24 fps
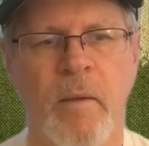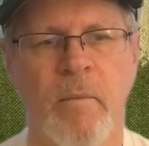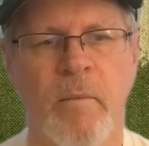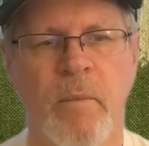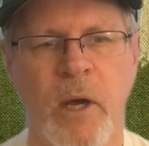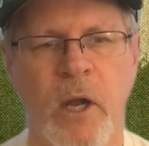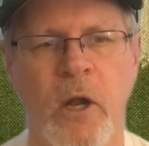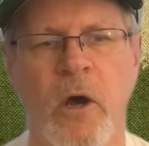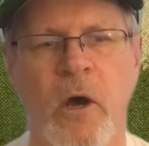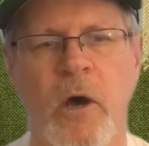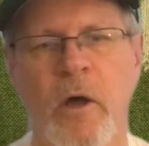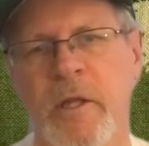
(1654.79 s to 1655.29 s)

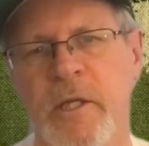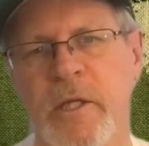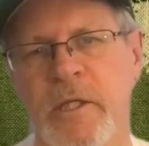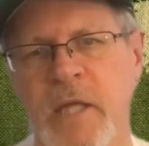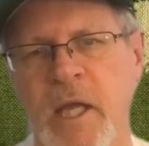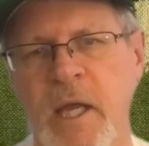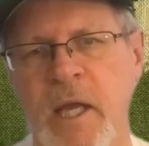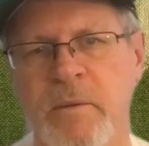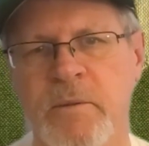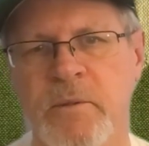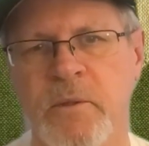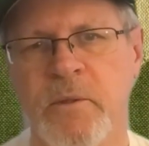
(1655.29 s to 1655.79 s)
But all these
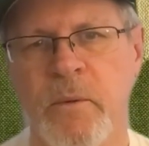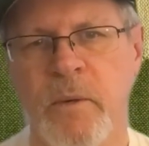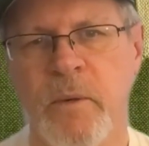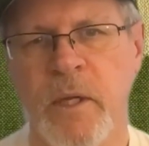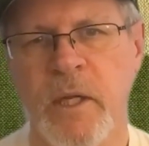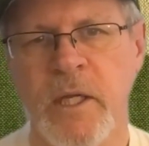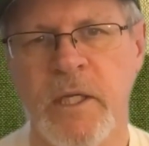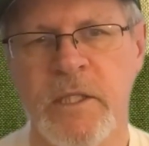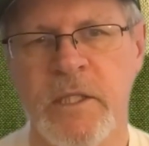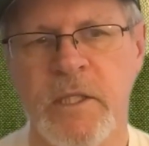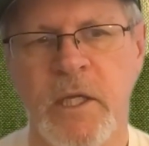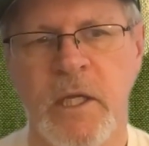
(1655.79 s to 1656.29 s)
games are
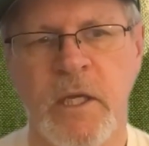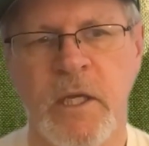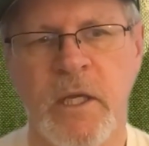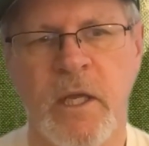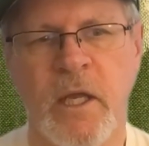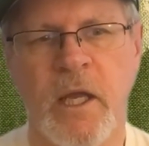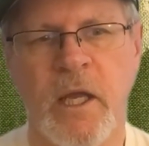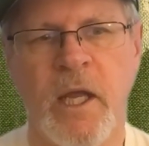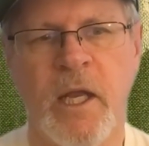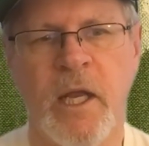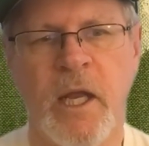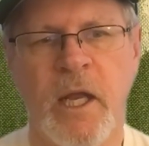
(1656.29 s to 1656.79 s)
realistic,
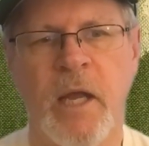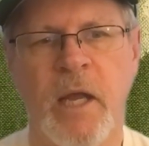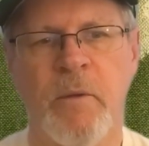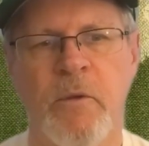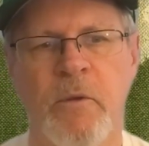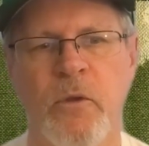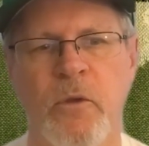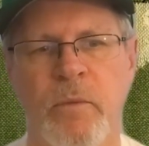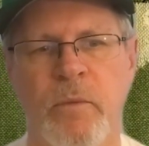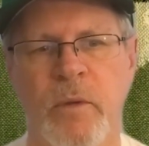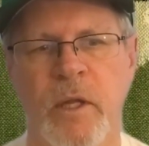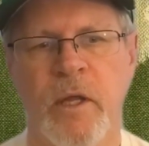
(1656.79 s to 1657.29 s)
and I
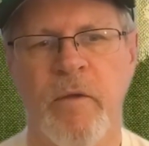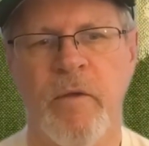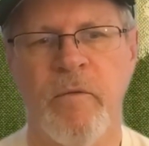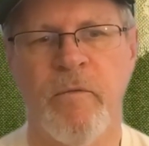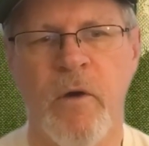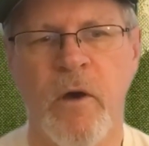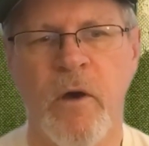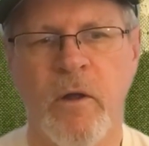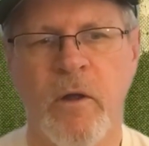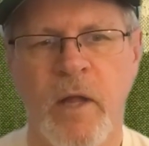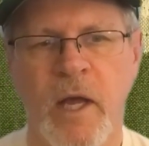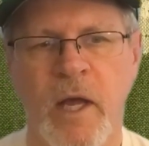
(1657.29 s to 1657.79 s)
do believe
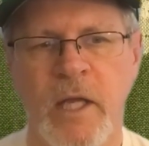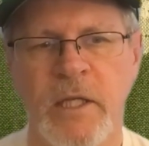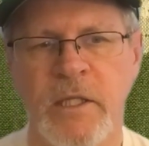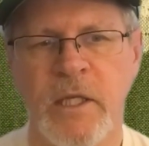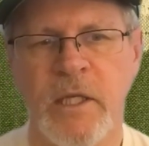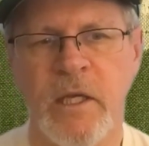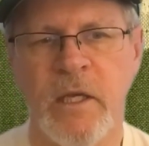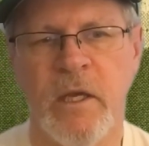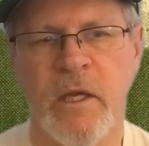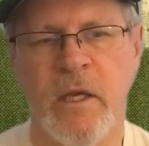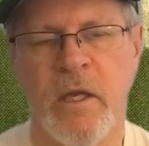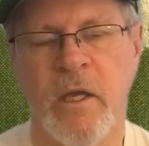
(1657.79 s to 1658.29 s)
Fall
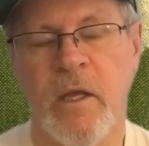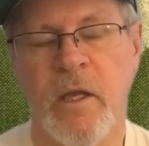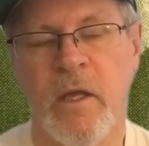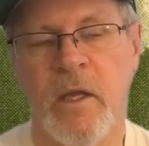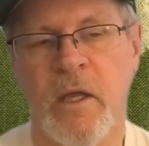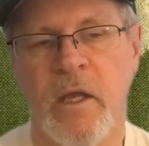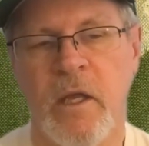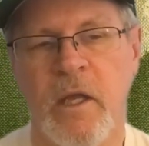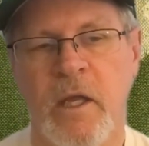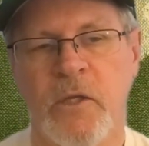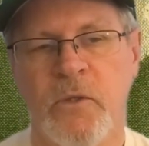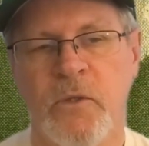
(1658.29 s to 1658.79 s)
Classic
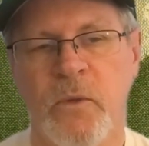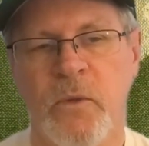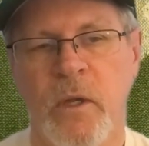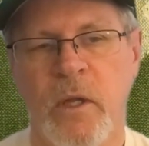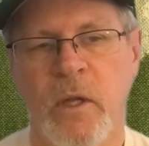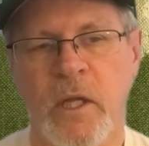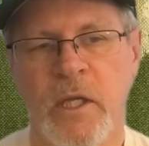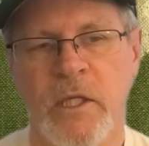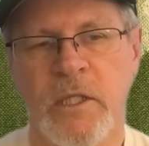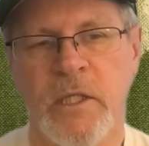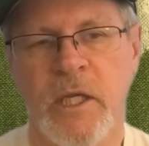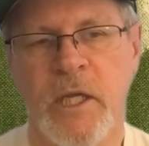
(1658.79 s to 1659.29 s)
is
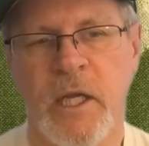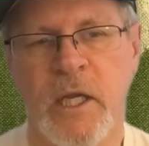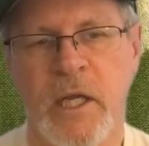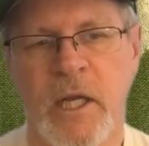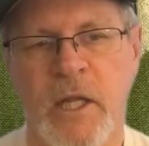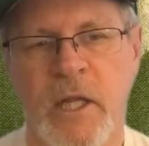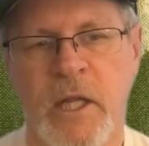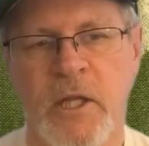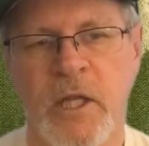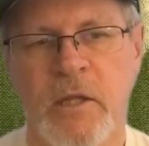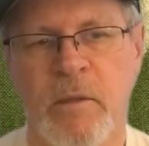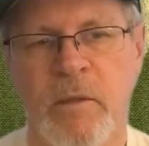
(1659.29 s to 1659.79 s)
realistic, and
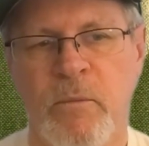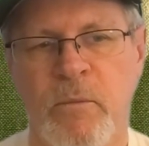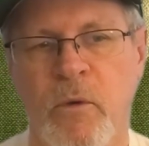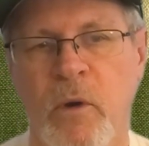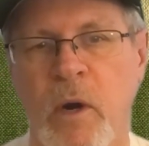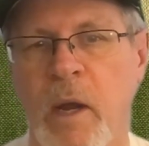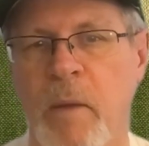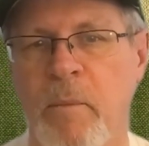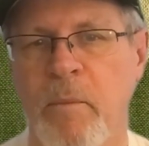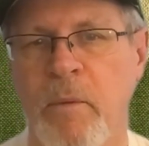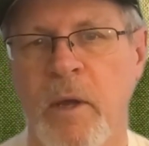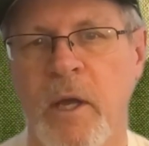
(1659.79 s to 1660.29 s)
I think the
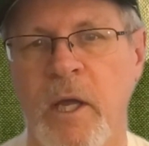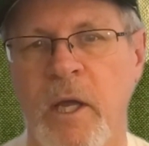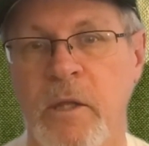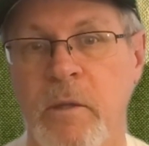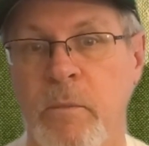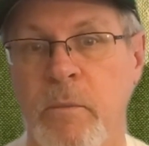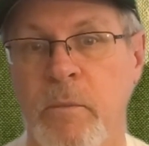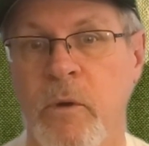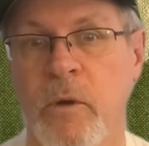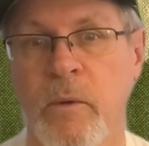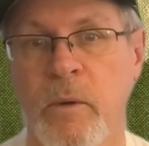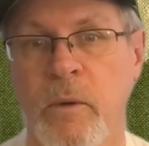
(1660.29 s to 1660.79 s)
more I play it, the
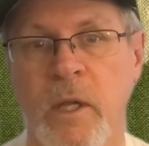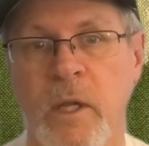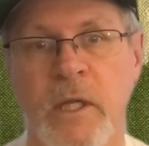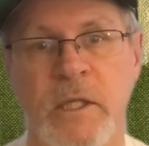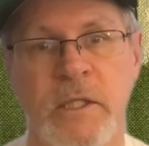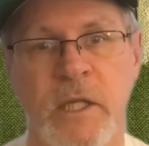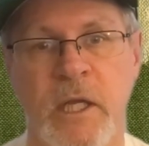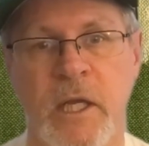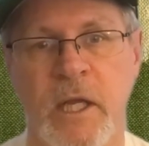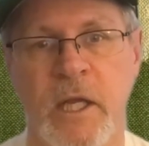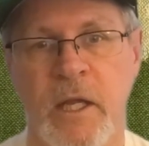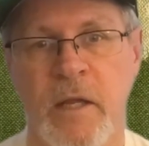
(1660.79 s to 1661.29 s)
more
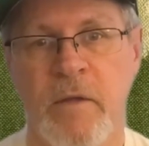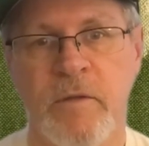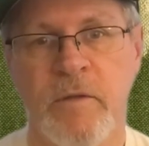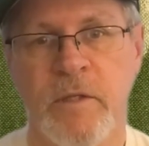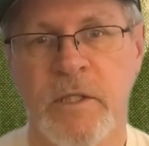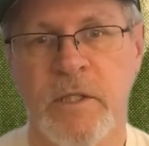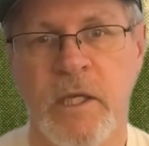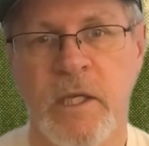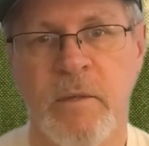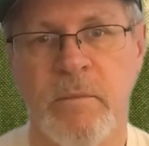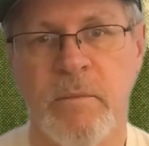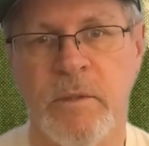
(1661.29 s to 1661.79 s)
realistic it even
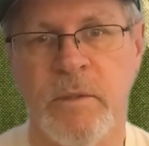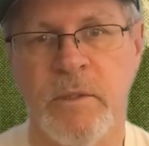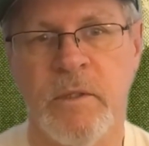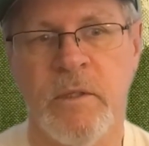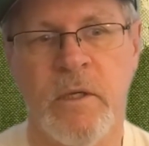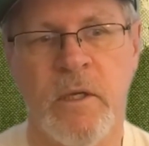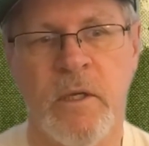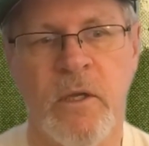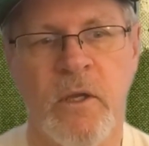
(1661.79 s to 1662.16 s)
seems.